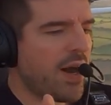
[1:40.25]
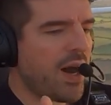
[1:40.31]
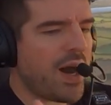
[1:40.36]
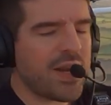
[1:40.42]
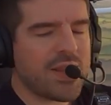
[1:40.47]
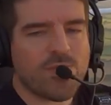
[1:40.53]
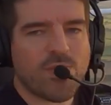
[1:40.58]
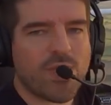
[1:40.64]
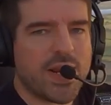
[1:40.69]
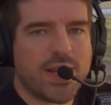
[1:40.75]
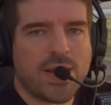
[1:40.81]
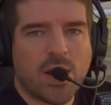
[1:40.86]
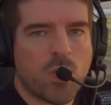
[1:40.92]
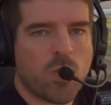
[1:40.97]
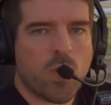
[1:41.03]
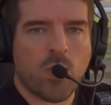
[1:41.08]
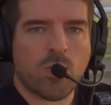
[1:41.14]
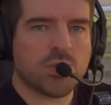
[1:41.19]
I didn't really
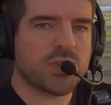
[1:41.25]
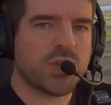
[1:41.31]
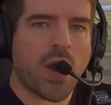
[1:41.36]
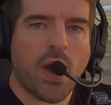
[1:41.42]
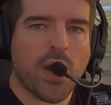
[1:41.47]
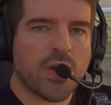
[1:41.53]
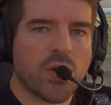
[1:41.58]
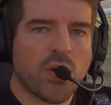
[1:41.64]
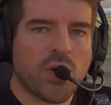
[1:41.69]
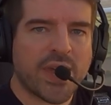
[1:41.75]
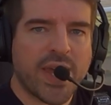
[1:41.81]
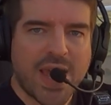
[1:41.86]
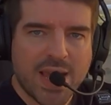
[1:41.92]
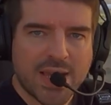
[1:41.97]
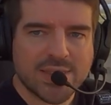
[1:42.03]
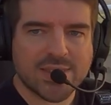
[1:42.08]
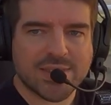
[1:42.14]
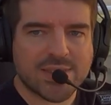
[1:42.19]
know what was going on
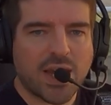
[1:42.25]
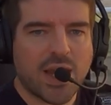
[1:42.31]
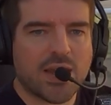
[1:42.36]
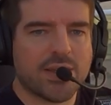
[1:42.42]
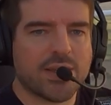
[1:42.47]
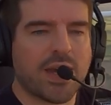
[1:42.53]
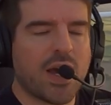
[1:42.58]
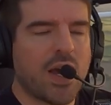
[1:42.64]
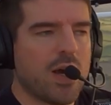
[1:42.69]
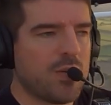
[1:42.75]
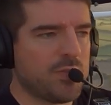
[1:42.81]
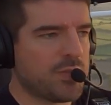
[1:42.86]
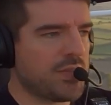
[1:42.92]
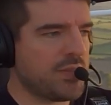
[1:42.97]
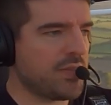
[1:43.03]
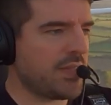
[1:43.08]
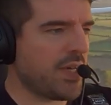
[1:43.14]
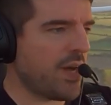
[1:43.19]
inside the carbs
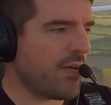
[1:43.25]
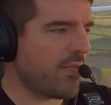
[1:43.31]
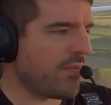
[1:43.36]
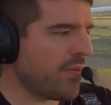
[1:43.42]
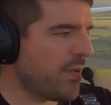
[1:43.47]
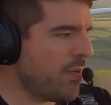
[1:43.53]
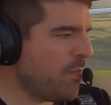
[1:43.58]
itself.